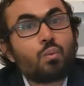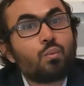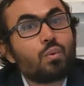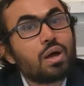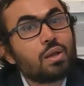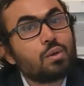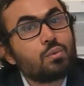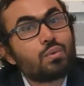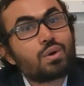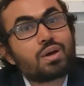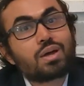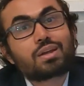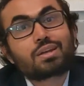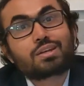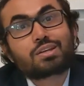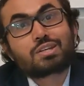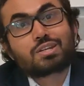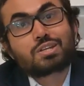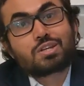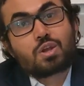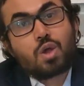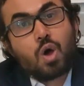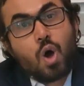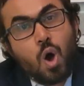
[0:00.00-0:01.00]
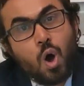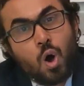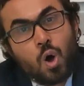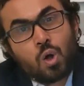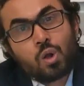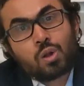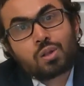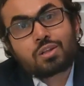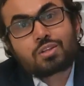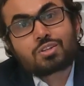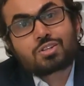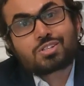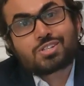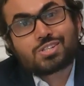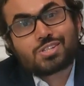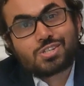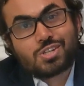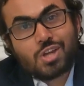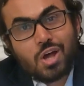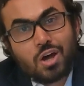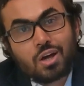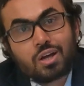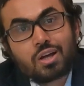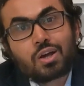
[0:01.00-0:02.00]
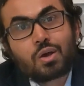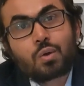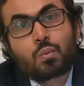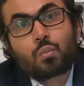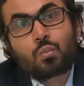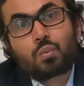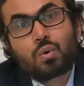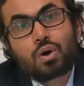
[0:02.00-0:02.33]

while we're all stuck